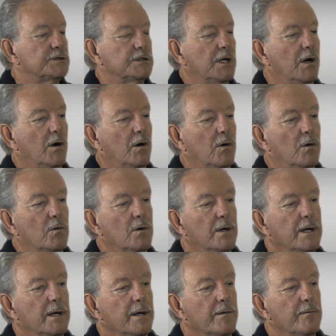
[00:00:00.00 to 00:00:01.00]

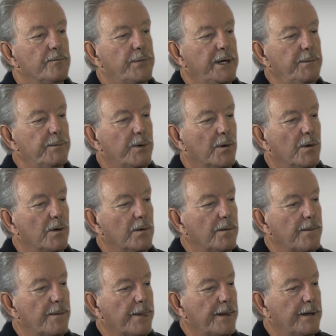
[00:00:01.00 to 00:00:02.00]
So
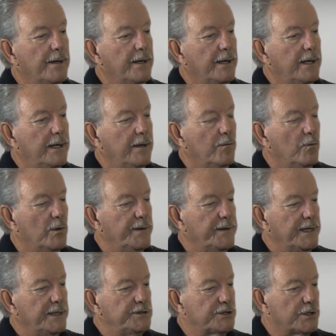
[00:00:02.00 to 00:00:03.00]
people, when
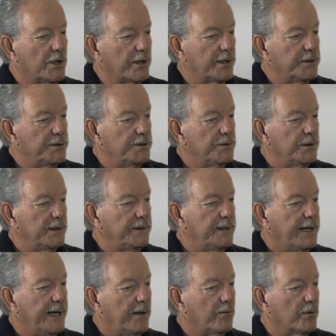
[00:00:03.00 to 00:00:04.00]
they started doing
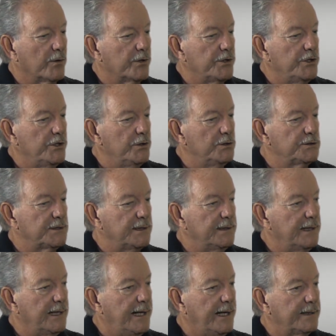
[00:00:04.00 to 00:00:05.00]
that, were
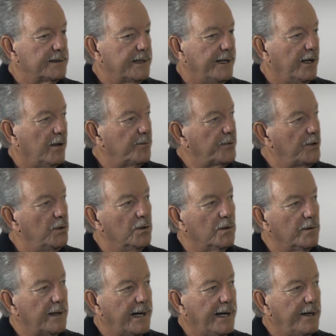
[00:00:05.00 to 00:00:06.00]
using that to help
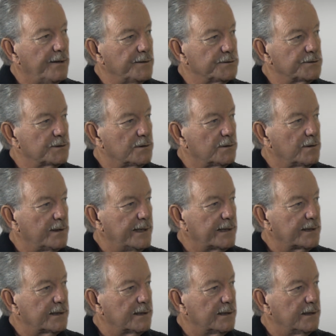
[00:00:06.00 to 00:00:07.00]
cool the house,
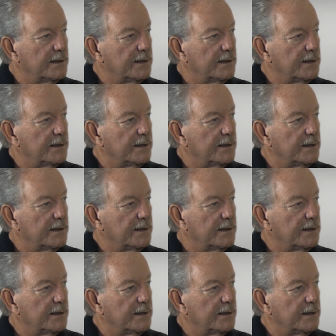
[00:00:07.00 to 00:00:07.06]
correct?